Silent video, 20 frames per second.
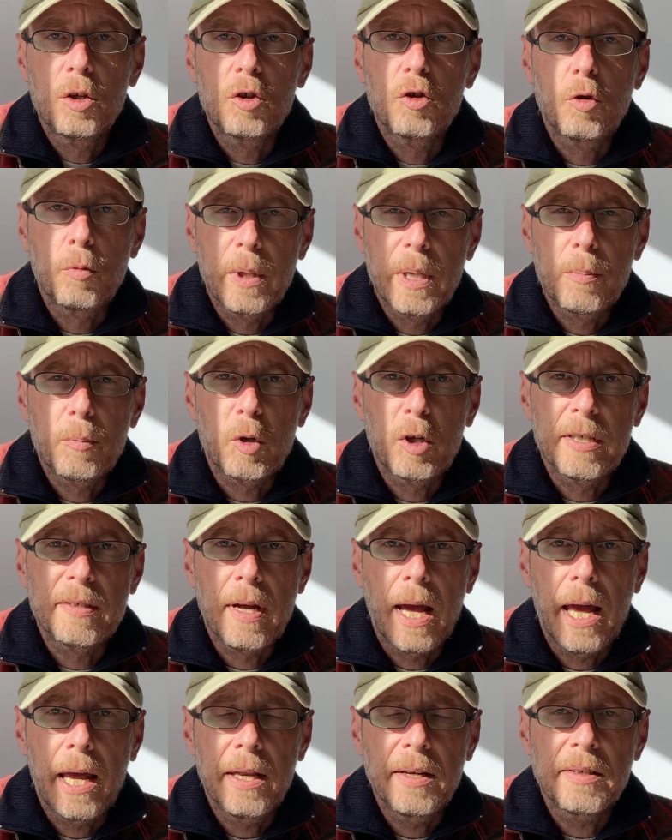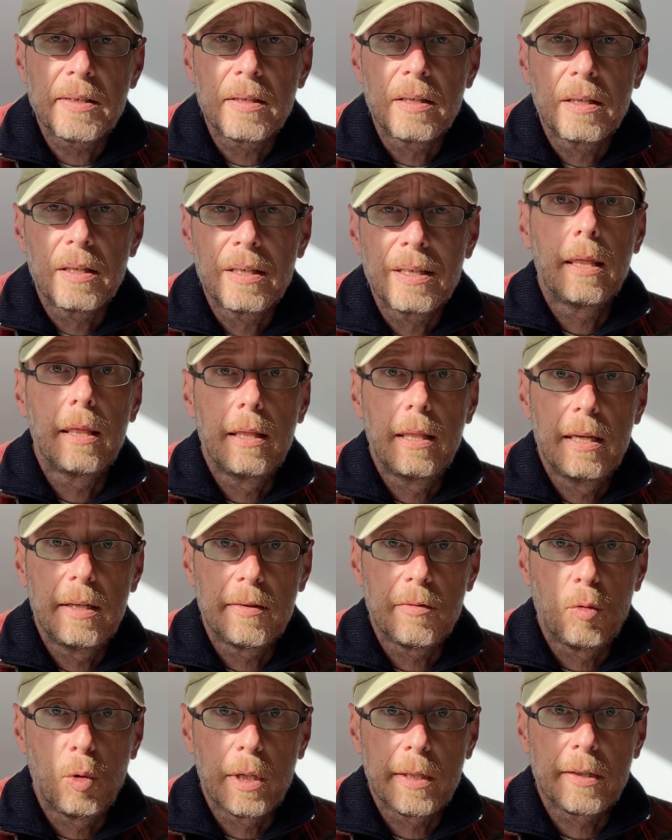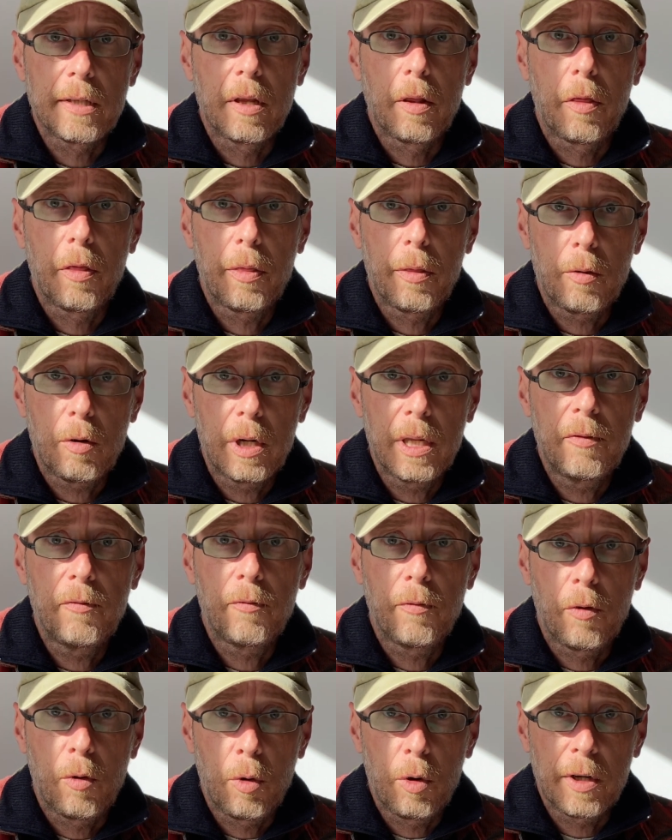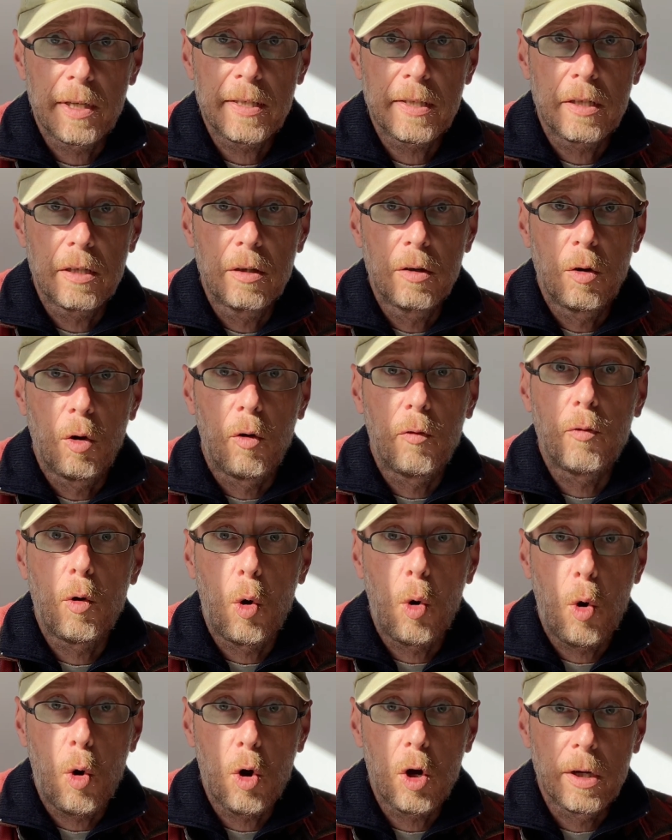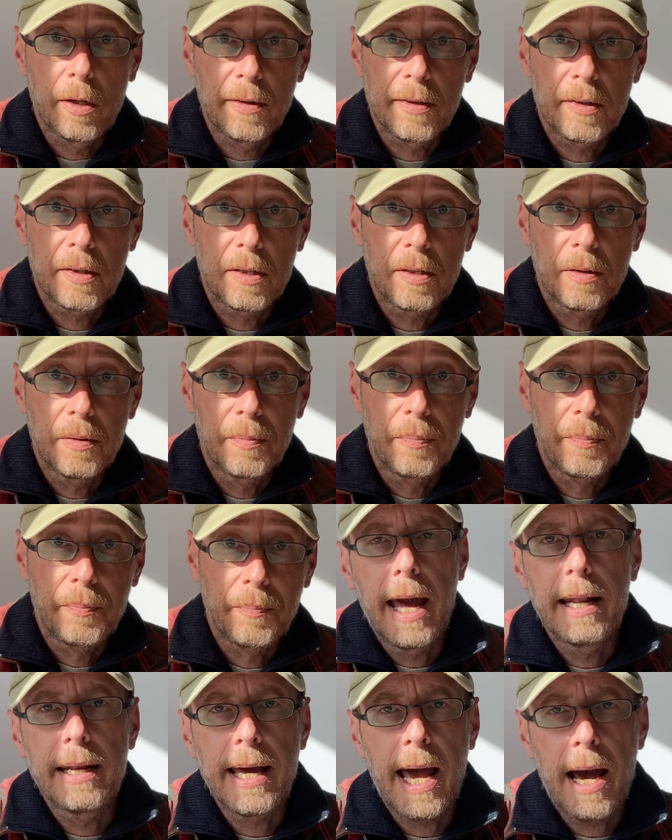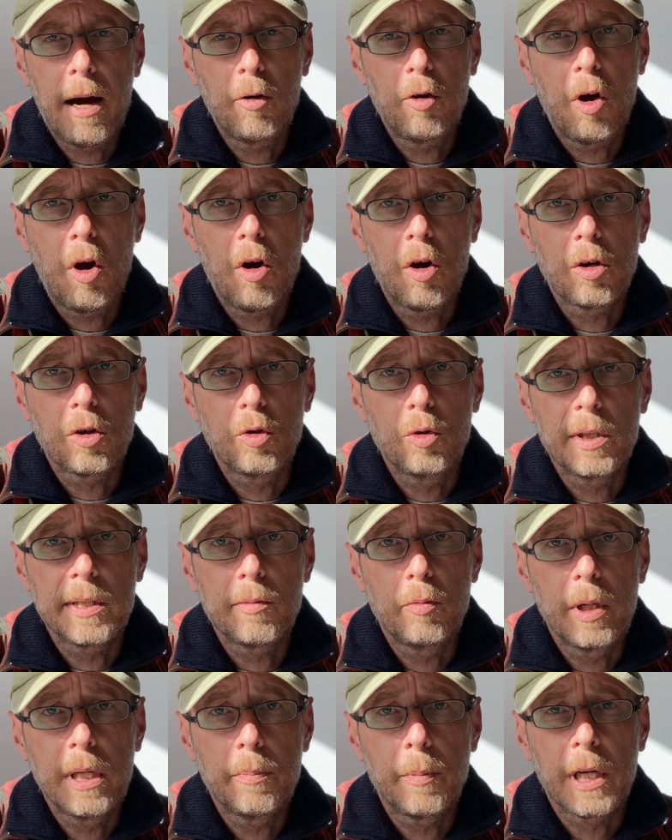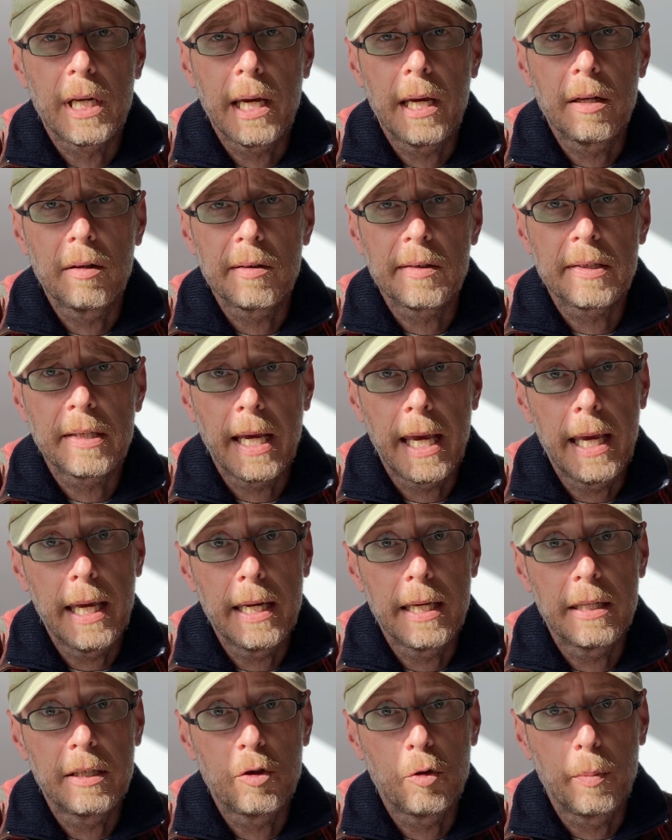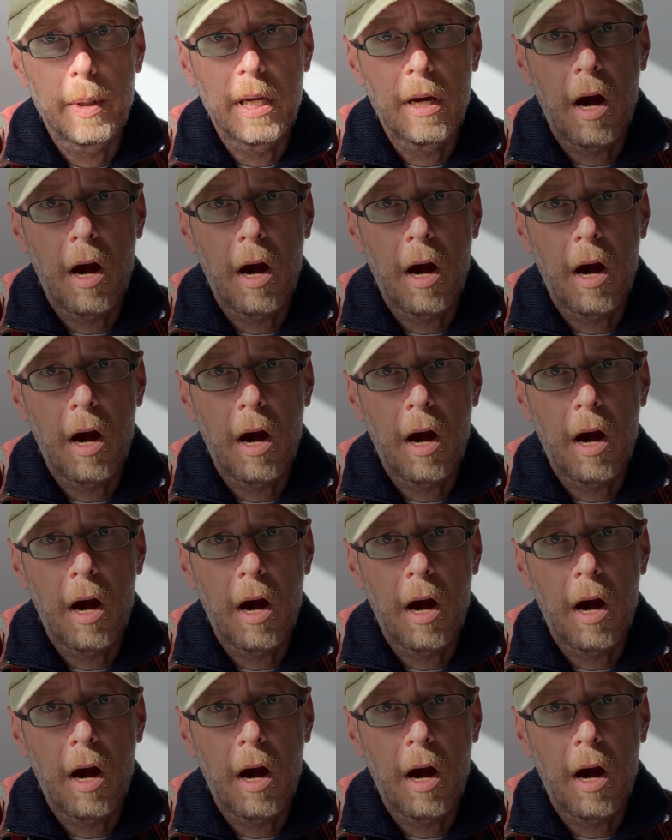To be precise, this was the 31st of August. And how long do sweet potatoes take to be